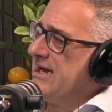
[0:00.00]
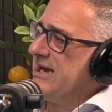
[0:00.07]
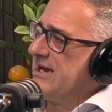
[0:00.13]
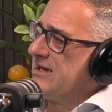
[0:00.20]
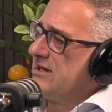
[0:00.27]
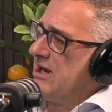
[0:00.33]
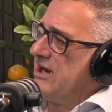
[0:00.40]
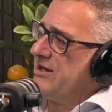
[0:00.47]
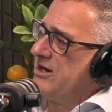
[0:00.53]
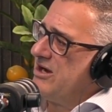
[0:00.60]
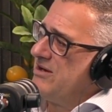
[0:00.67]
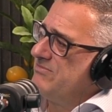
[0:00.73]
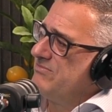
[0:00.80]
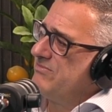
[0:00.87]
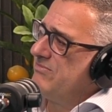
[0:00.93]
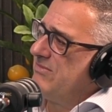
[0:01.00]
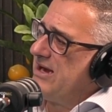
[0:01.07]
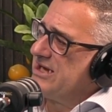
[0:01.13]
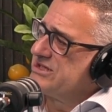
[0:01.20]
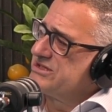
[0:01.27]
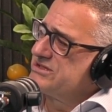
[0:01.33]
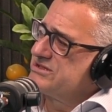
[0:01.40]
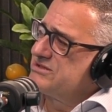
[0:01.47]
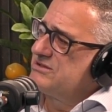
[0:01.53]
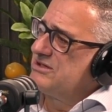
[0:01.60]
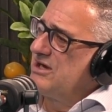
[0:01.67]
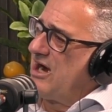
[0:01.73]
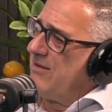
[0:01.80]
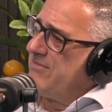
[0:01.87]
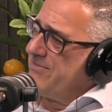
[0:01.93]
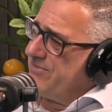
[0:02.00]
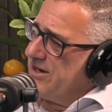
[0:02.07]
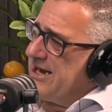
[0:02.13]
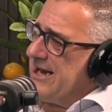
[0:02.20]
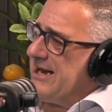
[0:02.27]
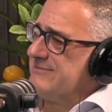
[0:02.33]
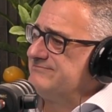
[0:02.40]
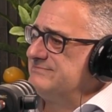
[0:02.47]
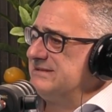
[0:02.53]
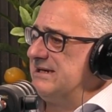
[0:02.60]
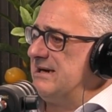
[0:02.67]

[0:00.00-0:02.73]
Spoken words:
Yeah, and I remember that.